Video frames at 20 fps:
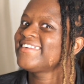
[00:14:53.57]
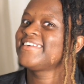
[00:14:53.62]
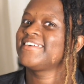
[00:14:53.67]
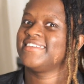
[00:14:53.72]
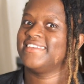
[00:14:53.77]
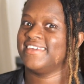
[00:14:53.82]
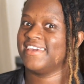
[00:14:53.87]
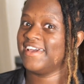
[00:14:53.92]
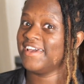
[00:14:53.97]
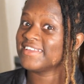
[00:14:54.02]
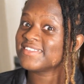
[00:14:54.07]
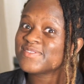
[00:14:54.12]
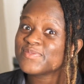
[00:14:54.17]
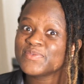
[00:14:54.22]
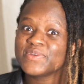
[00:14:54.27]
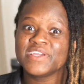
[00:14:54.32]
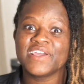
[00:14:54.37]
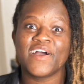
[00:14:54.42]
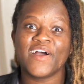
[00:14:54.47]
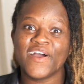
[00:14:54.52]
Yes,
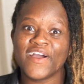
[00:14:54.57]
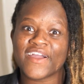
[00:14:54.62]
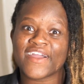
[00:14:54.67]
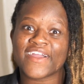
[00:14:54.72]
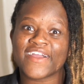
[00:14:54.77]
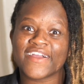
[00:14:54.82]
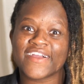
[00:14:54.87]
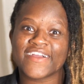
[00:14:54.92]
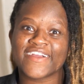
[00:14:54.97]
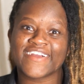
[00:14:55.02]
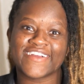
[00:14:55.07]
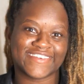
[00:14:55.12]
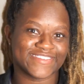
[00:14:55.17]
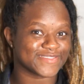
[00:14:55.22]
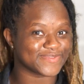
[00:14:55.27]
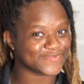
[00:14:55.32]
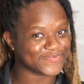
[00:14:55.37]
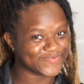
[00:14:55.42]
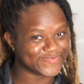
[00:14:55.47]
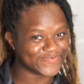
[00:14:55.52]
we
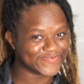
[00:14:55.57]
are.